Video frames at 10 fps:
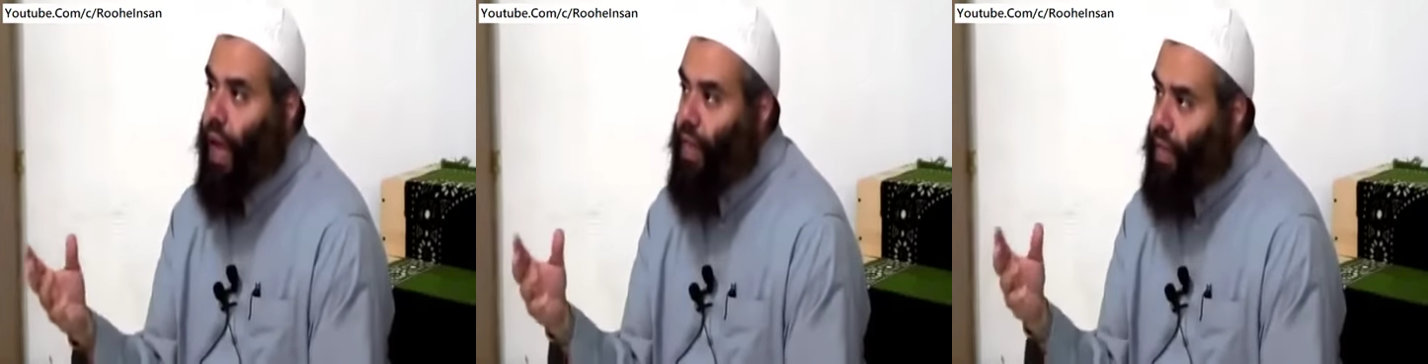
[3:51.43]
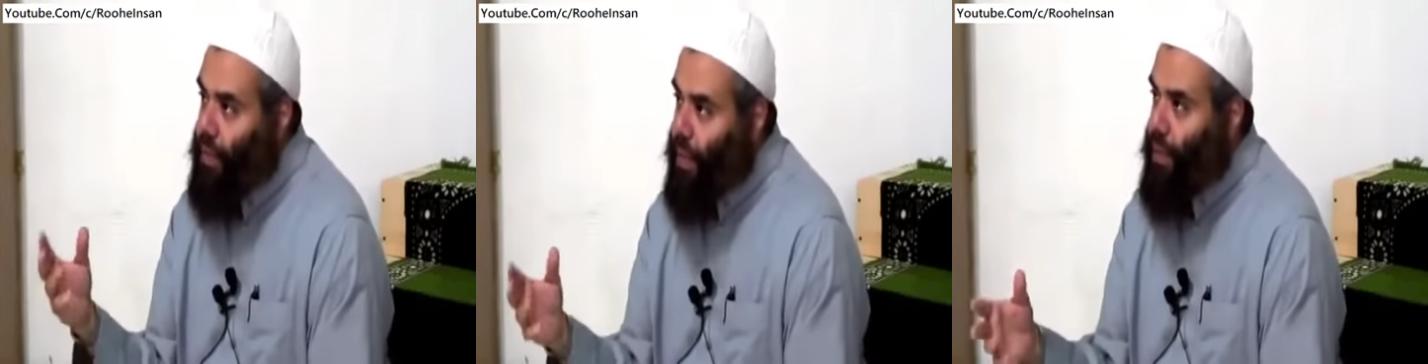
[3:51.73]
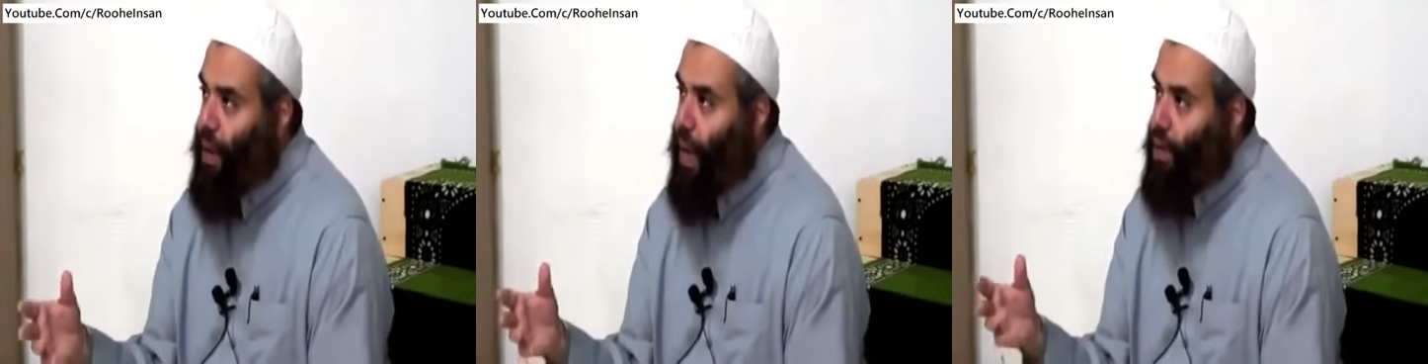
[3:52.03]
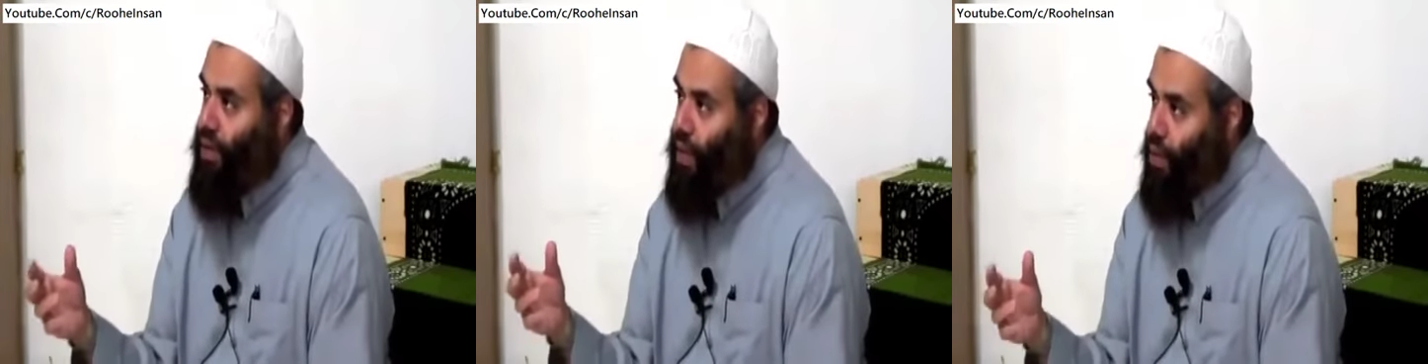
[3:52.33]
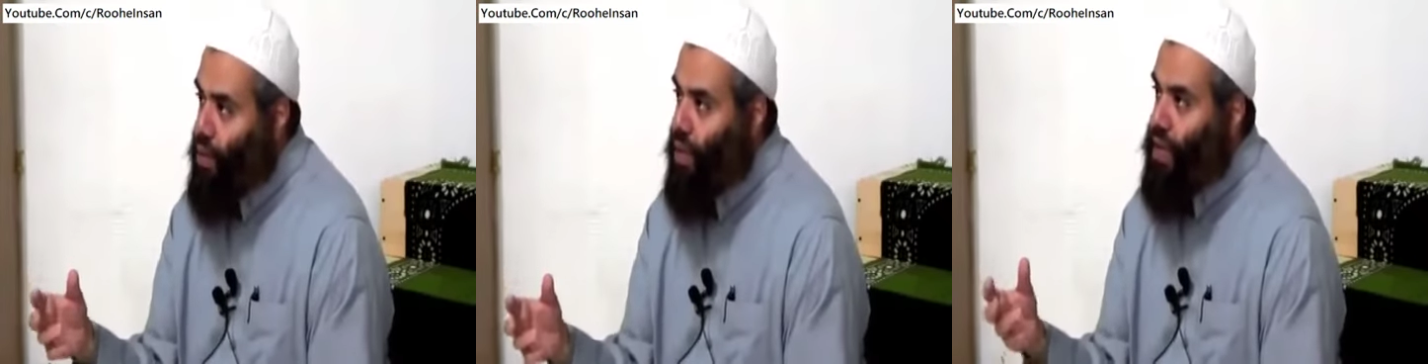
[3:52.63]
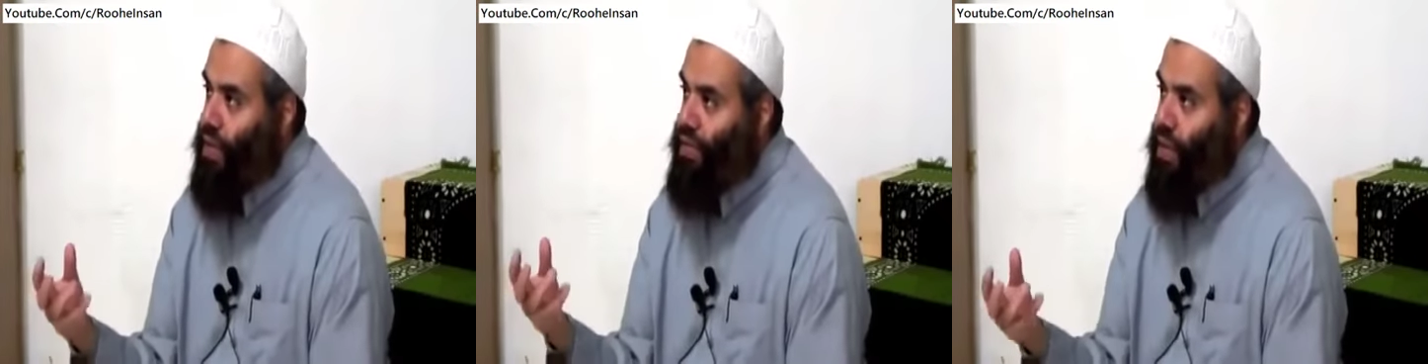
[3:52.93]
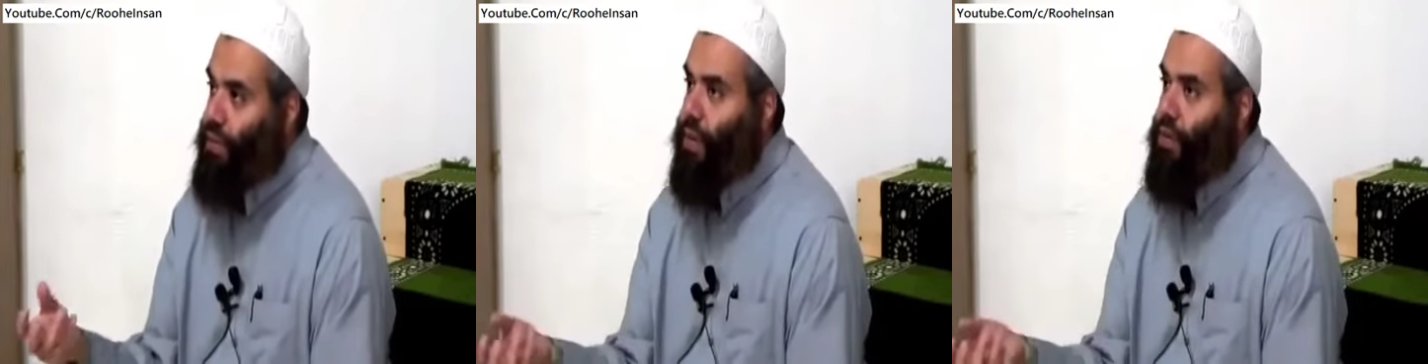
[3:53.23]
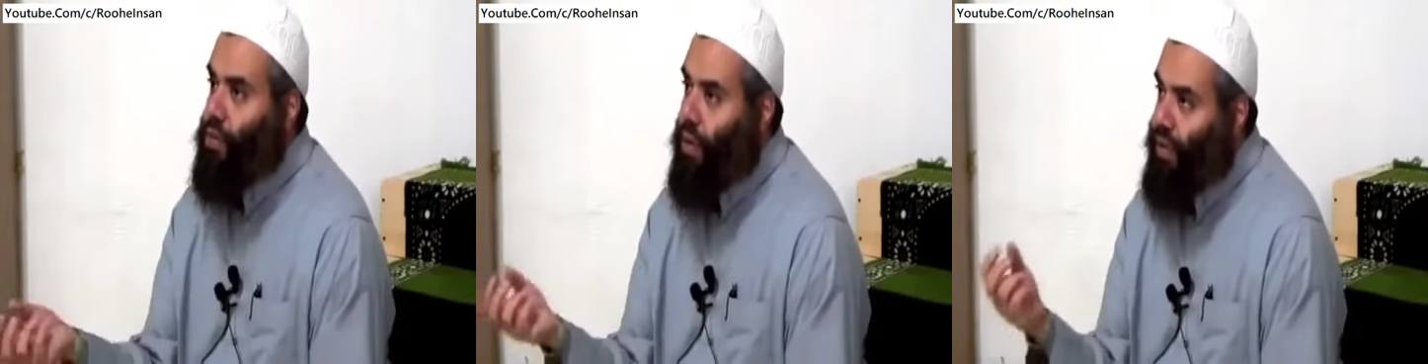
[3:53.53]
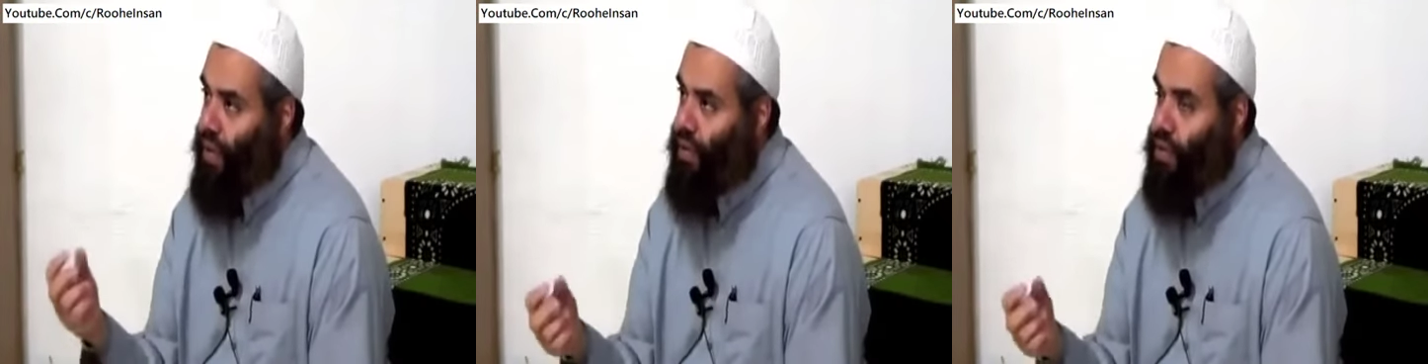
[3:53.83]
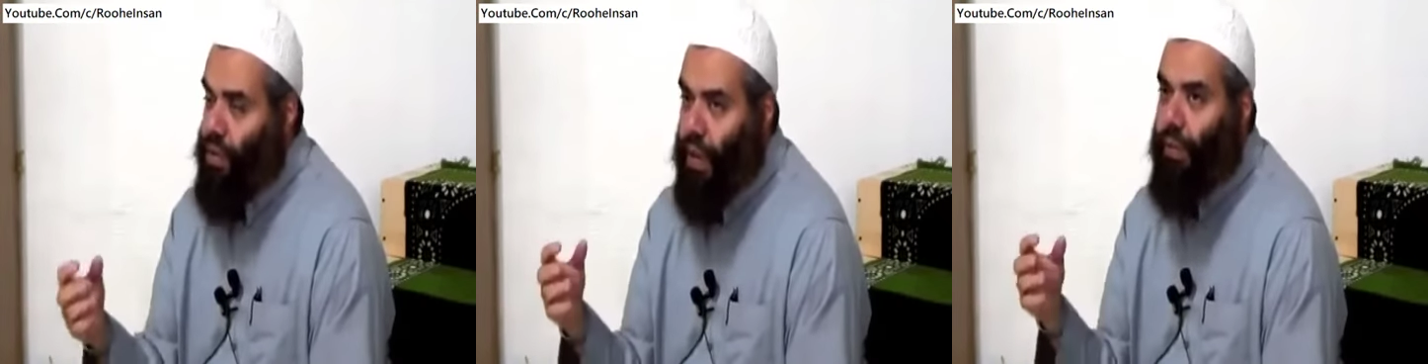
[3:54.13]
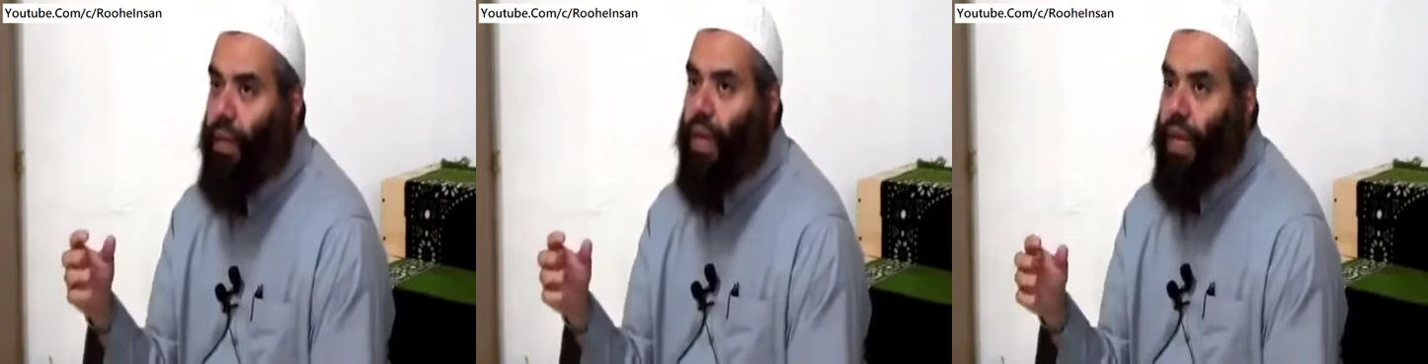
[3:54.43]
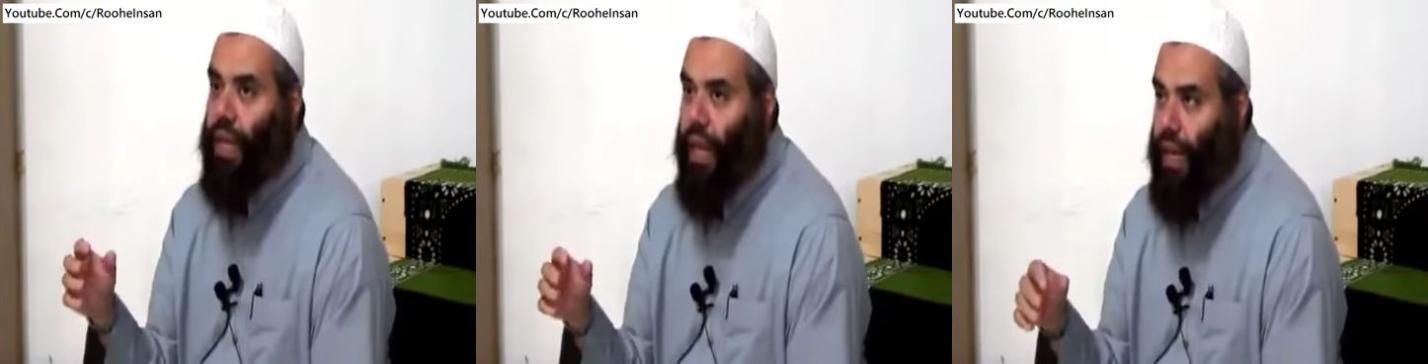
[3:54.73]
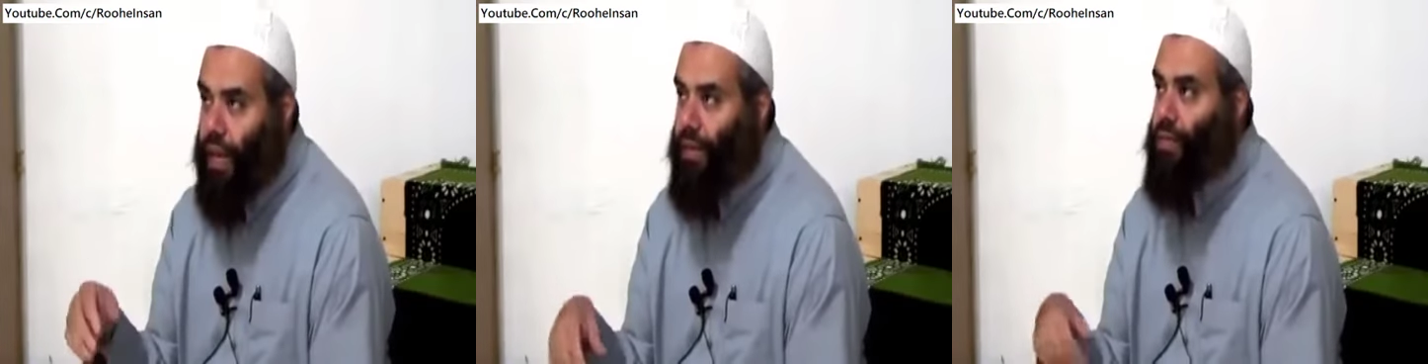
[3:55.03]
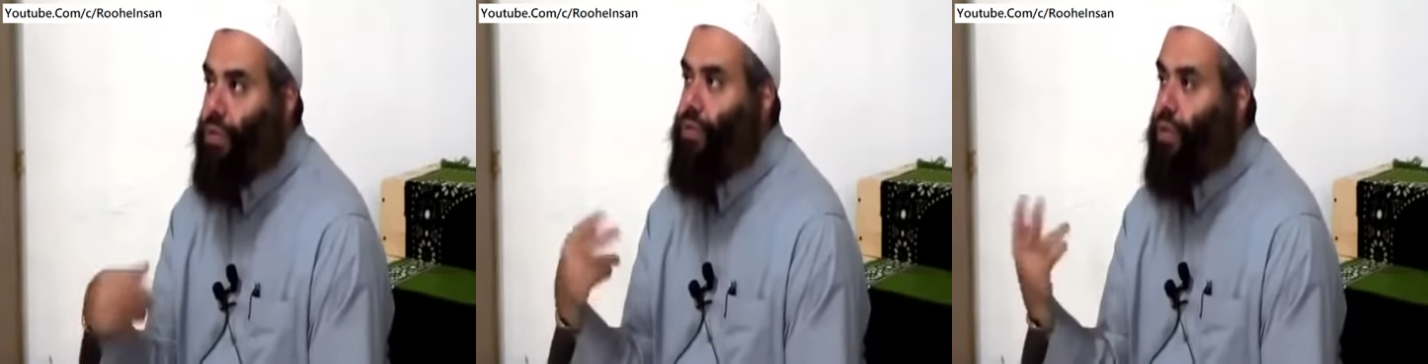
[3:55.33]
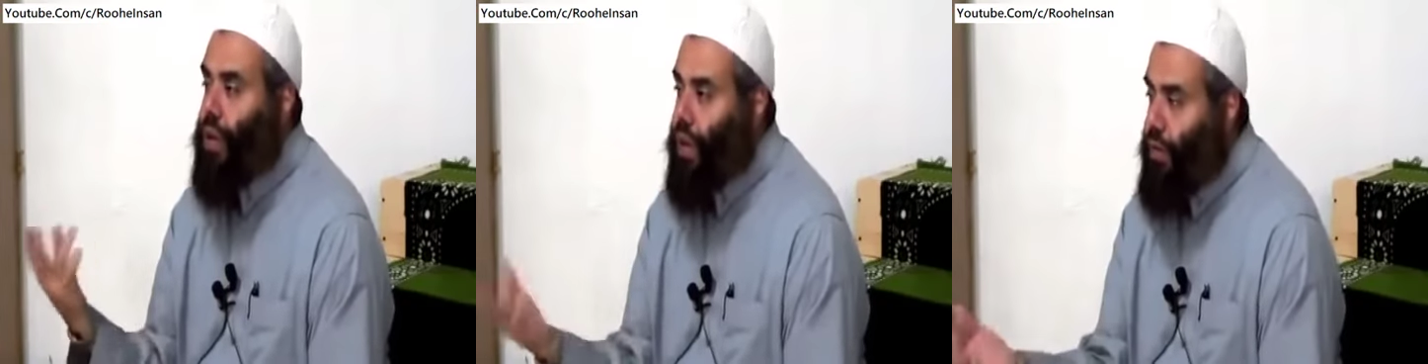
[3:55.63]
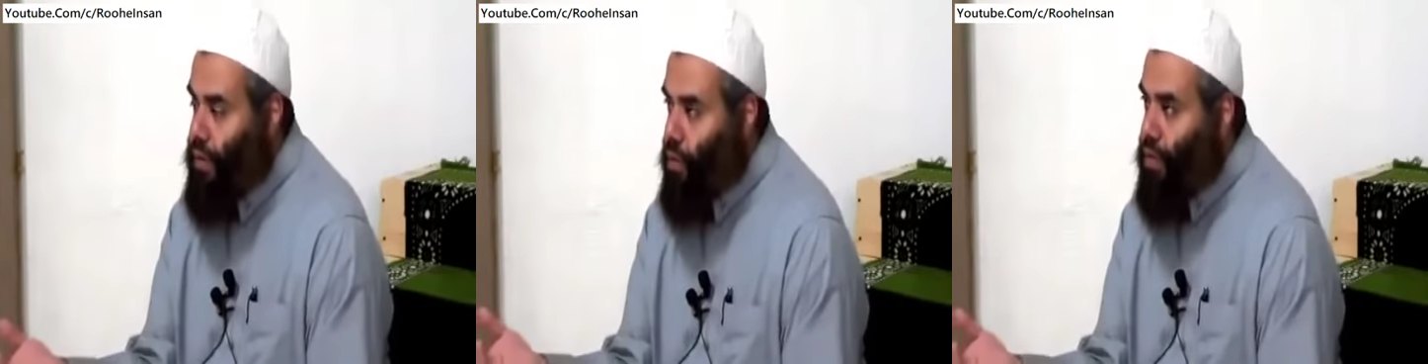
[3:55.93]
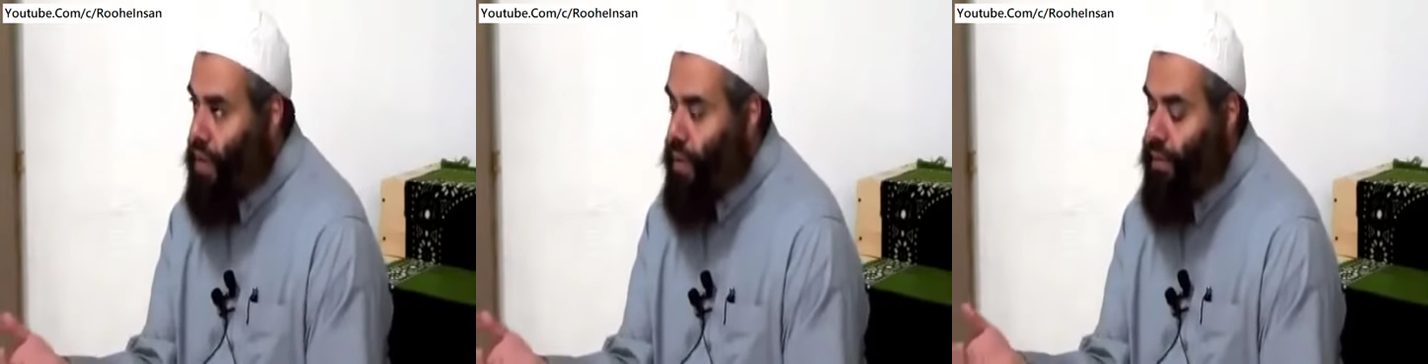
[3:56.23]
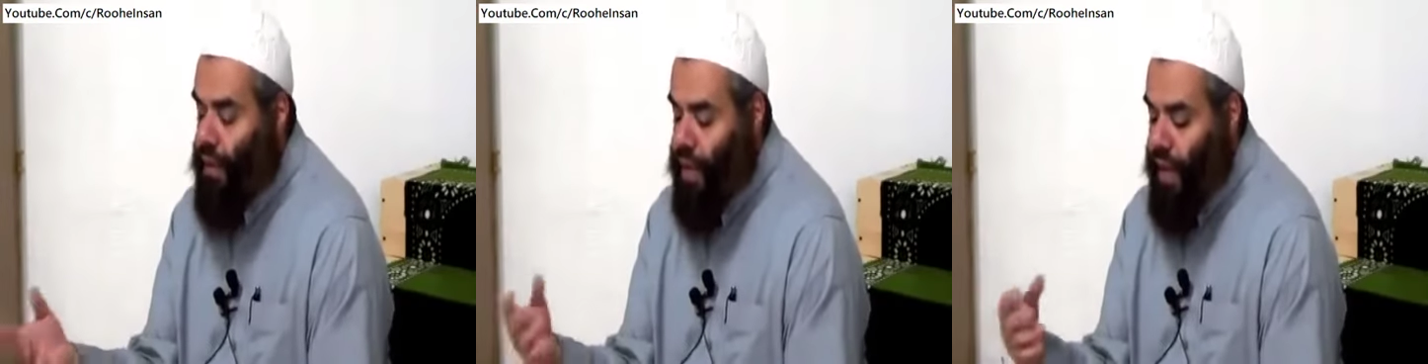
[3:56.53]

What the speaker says: And the people, out of their goodness, if somebody do a favor to them, they need to reward him.